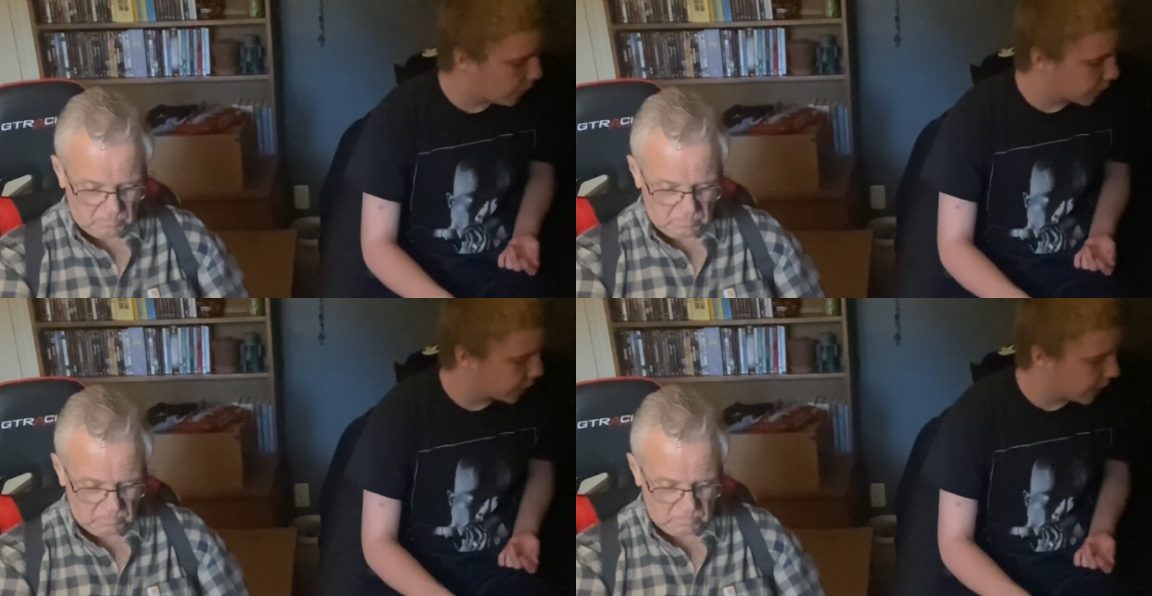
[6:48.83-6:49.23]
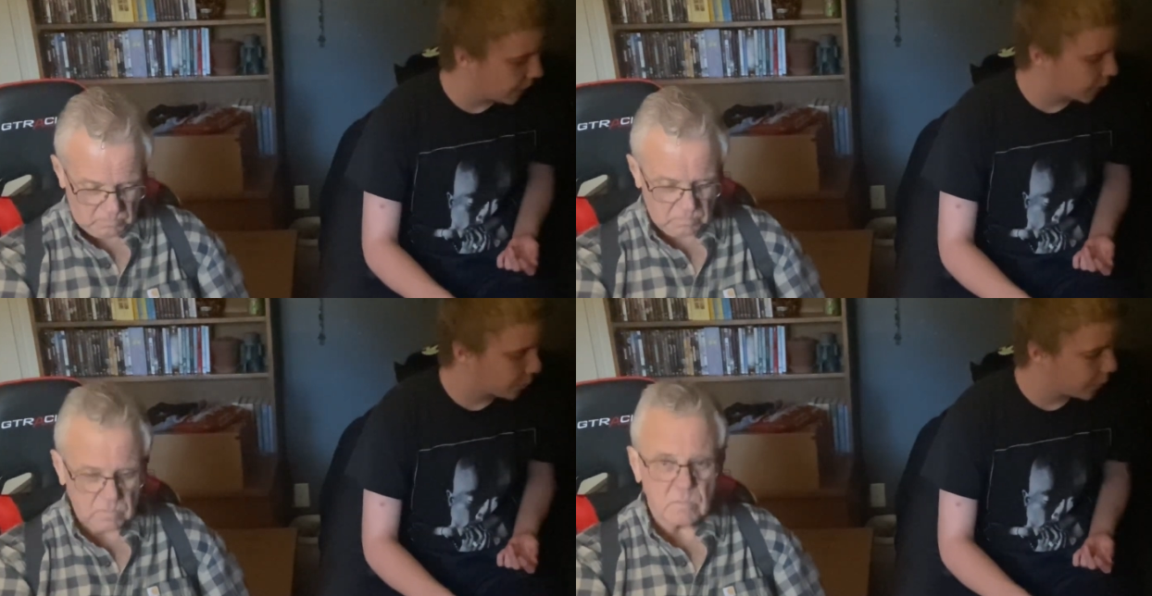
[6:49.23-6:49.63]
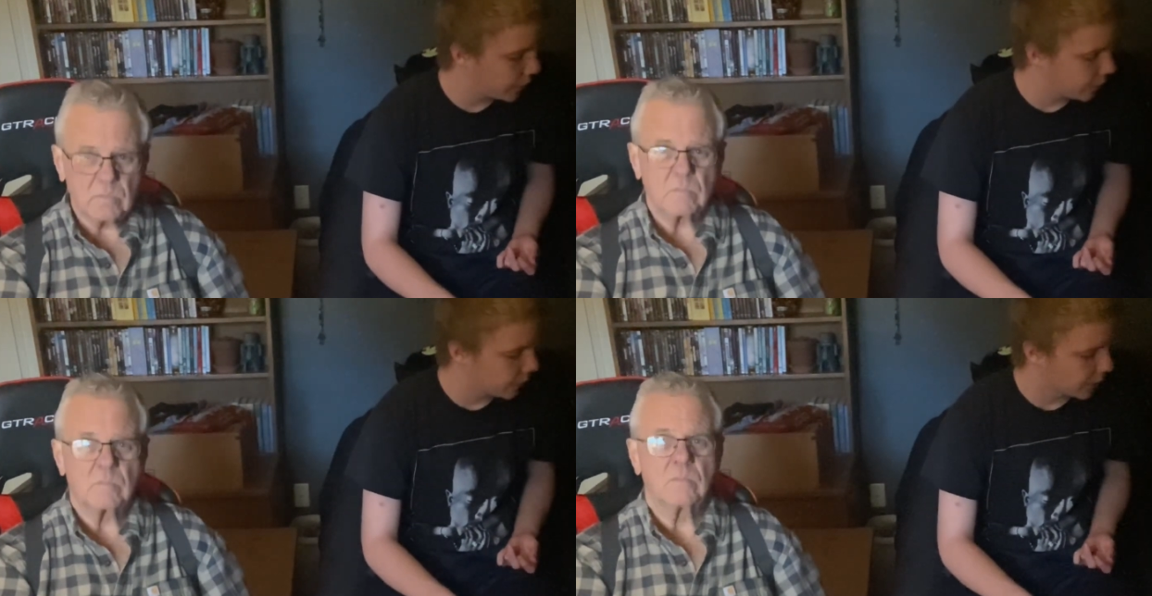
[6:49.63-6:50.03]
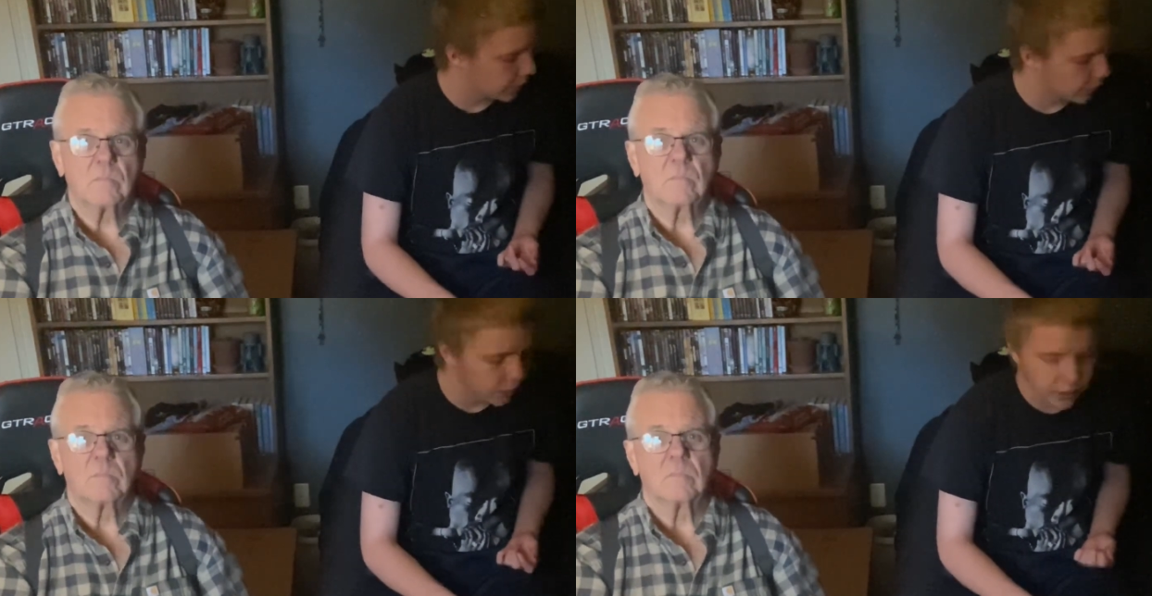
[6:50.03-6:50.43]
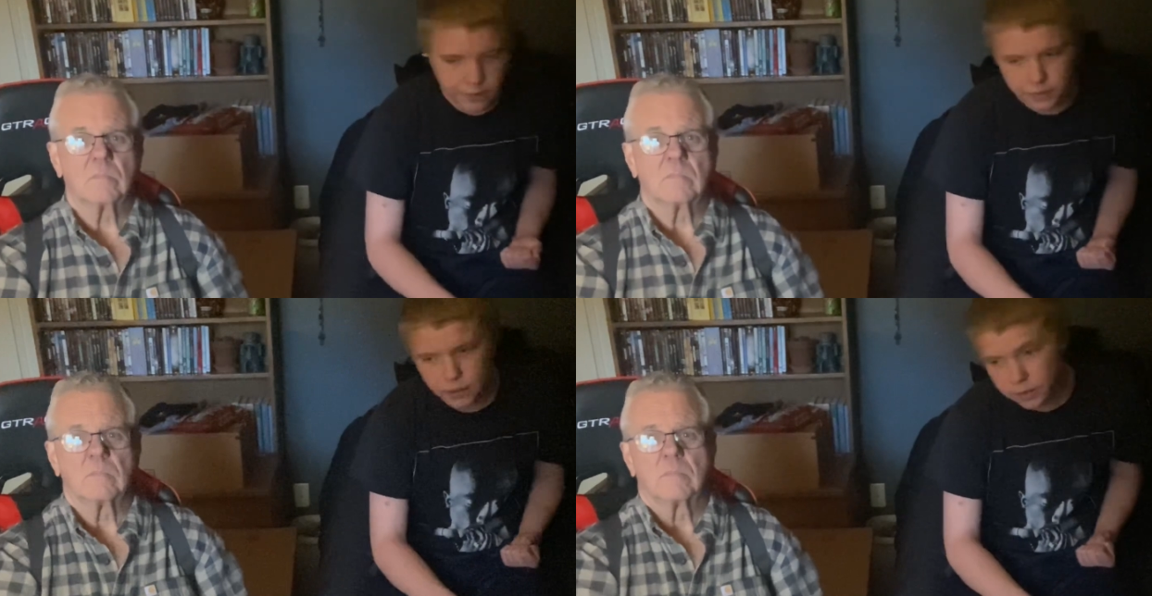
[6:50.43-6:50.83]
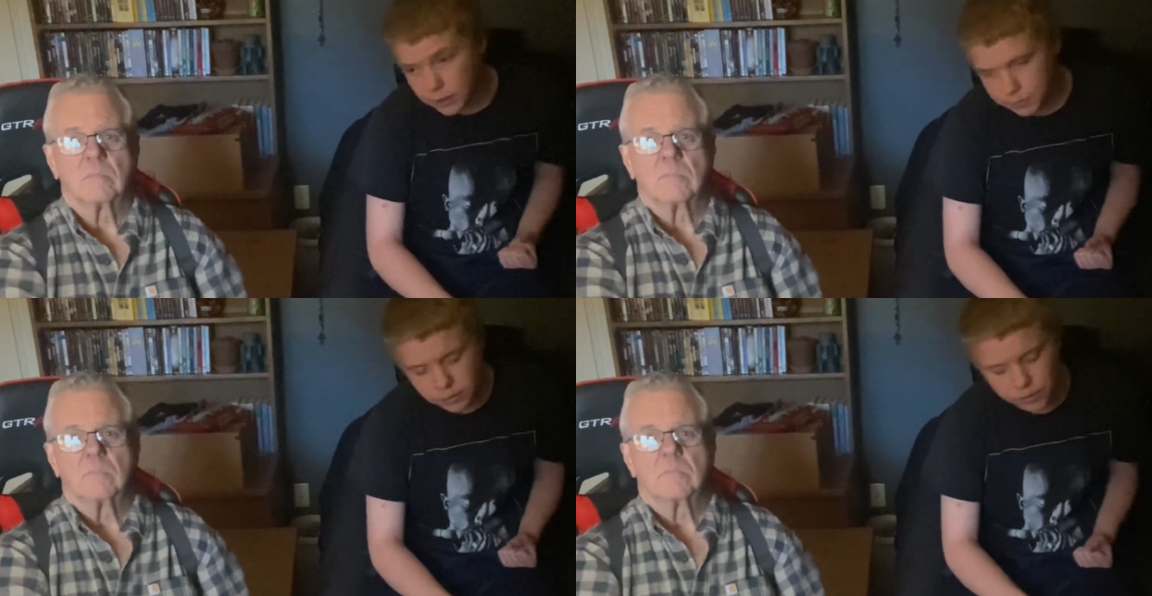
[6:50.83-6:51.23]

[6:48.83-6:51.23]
Speaker 1: are saying this one is as good as a glimpse of